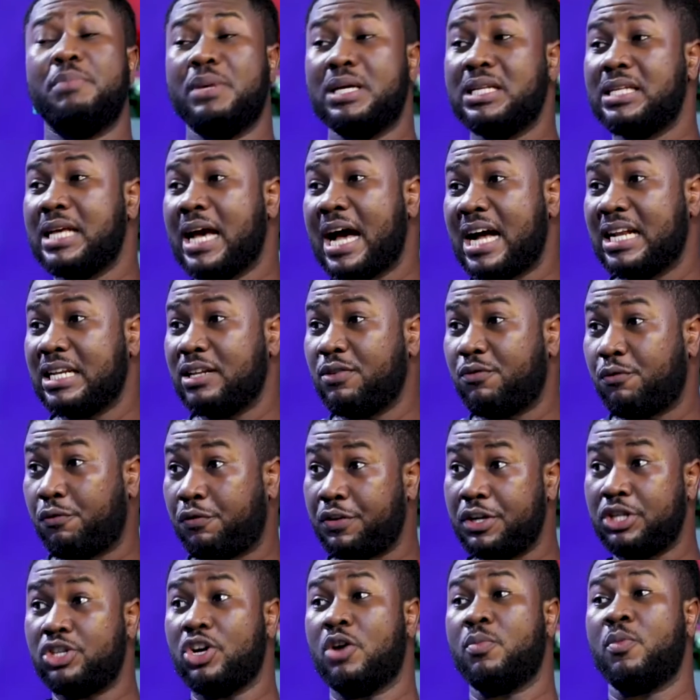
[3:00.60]
media and the
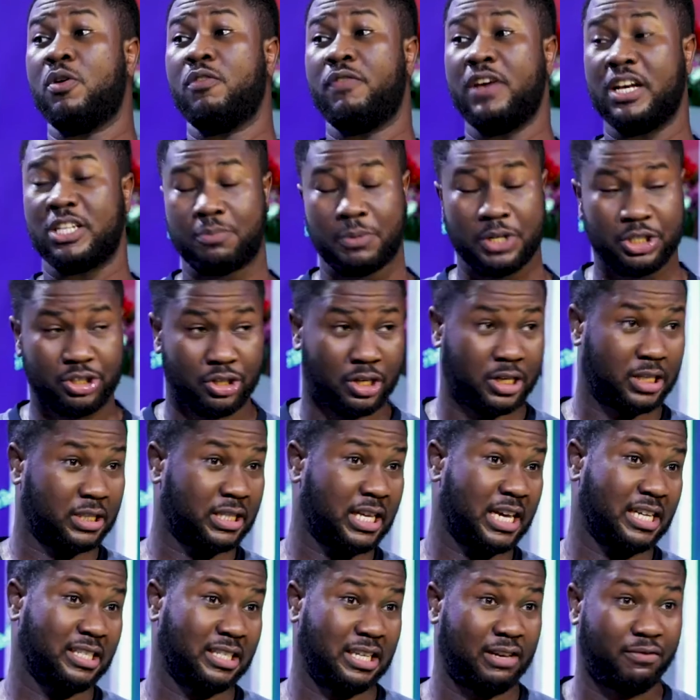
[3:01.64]
freedom of expression it
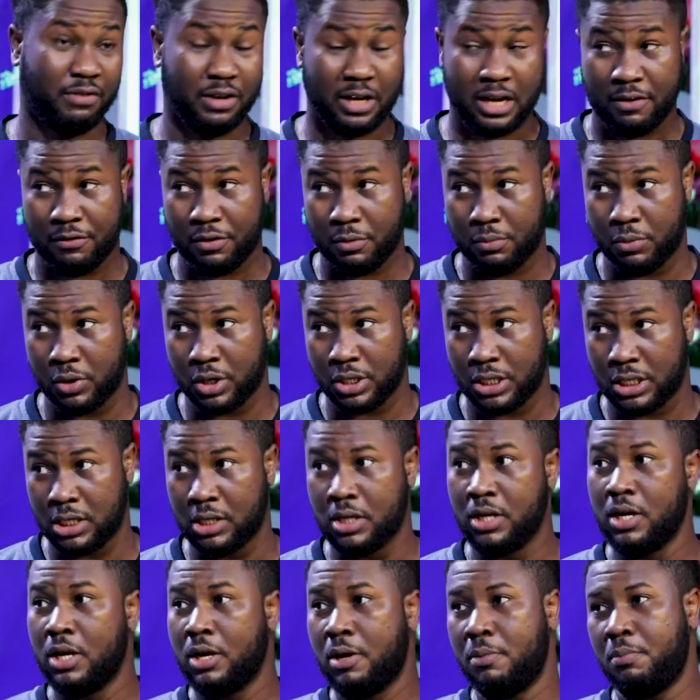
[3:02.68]
has given everybody,
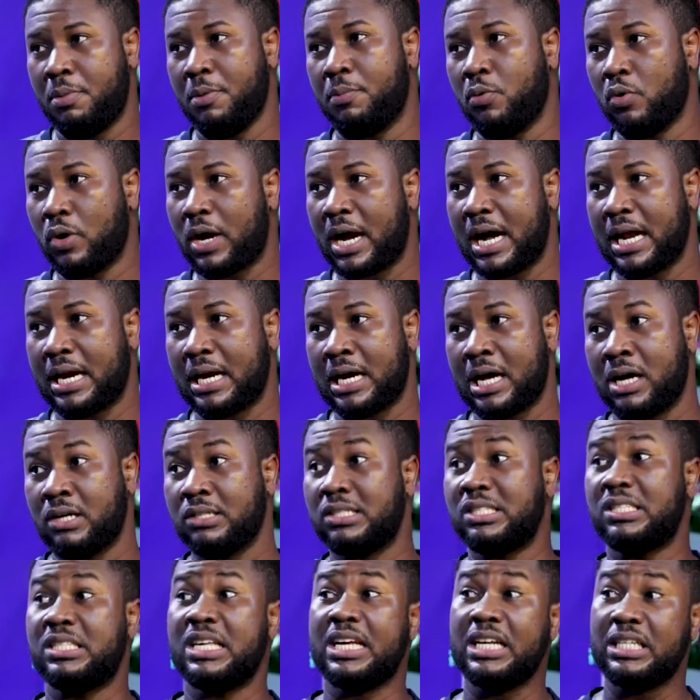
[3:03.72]
people can now
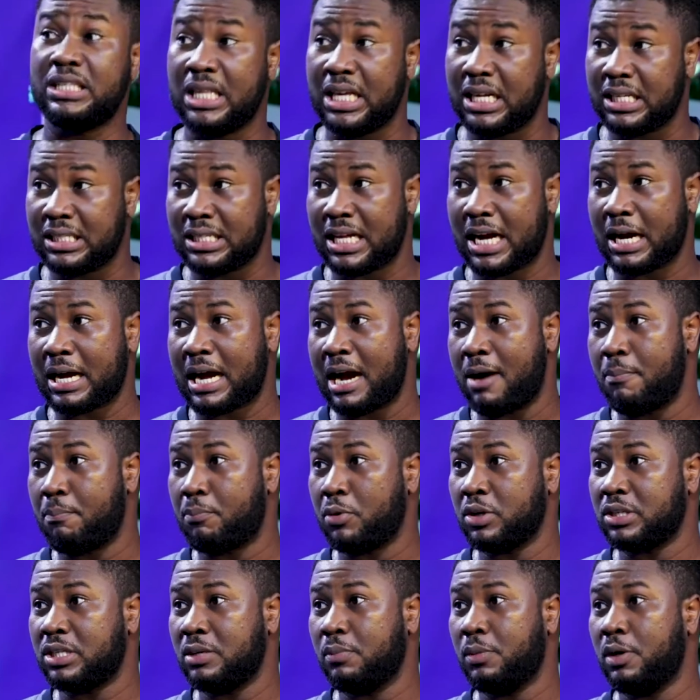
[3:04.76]
say things that can
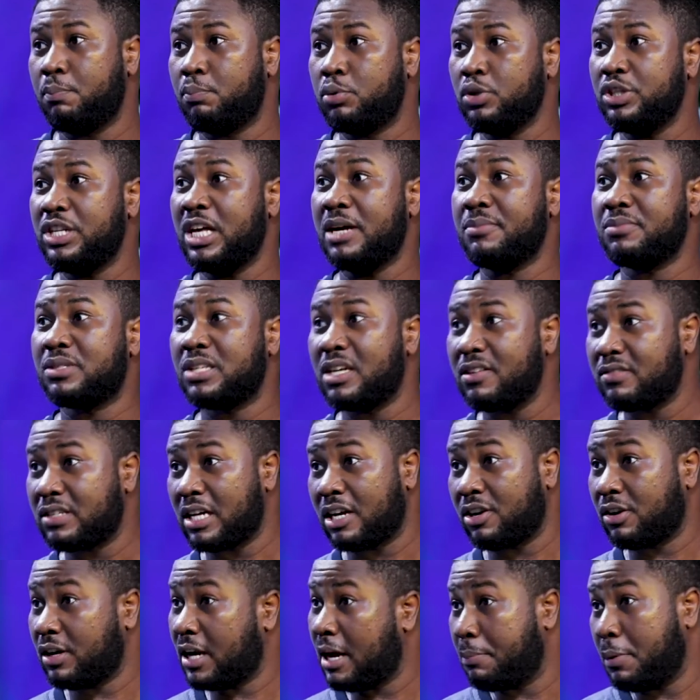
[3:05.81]
possibly put themselves
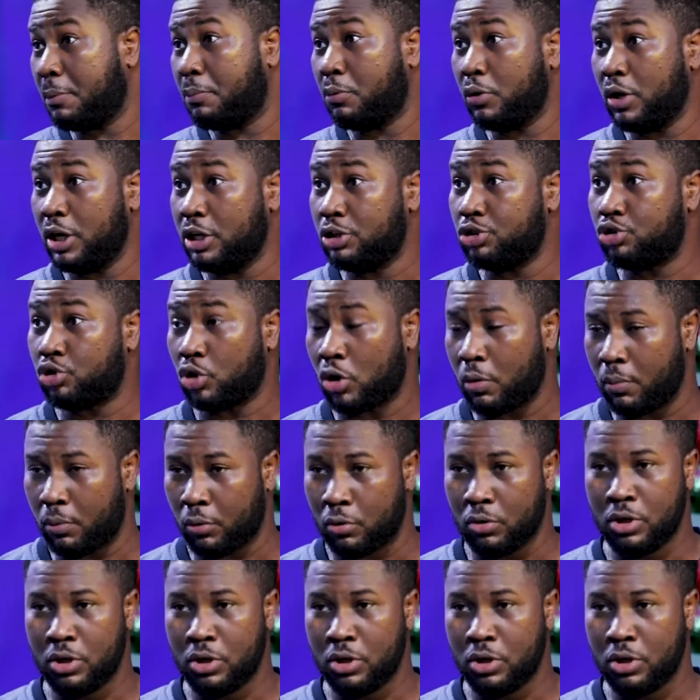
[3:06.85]
and other people in trouble.